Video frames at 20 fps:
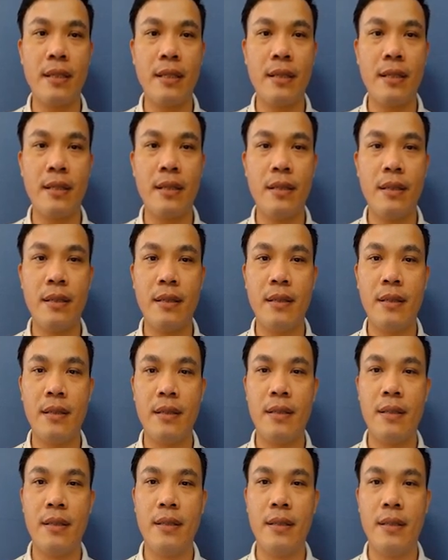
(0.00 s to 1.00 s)

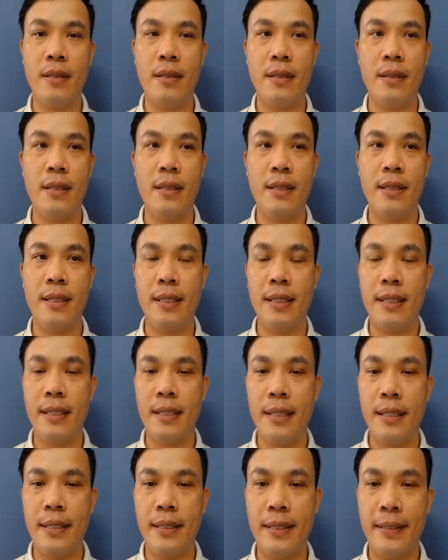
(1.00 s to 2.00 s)

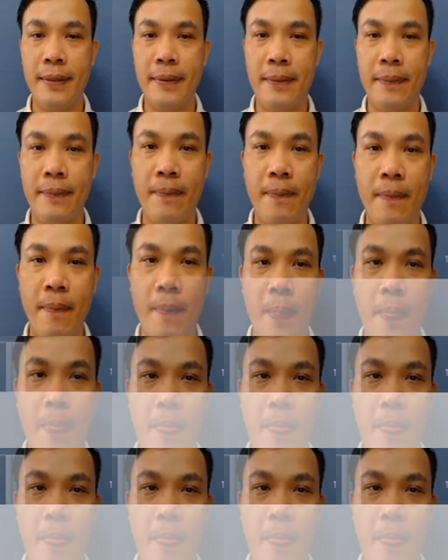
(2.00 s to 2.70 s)
(silence)